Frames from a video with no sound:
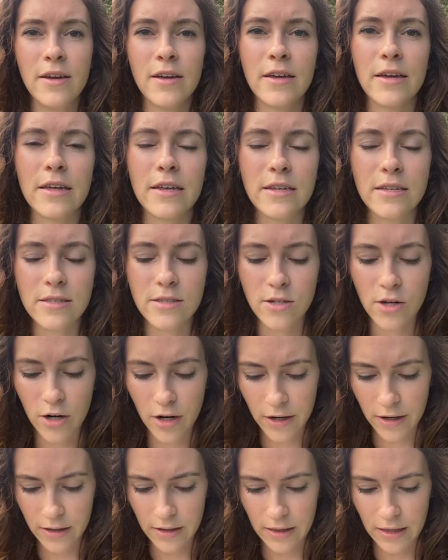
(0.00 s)
It is
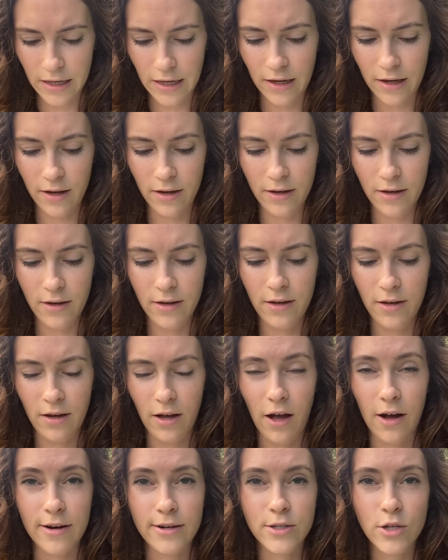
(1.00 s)
currently
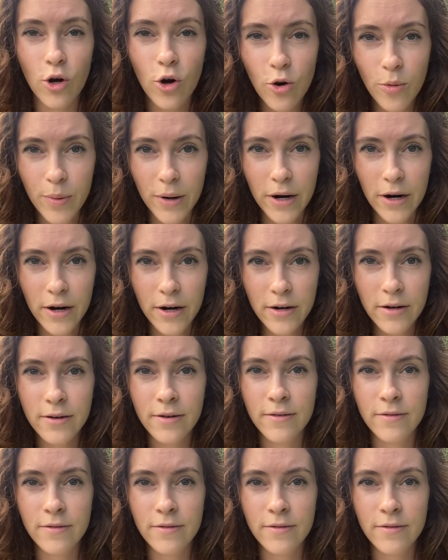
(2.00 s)
October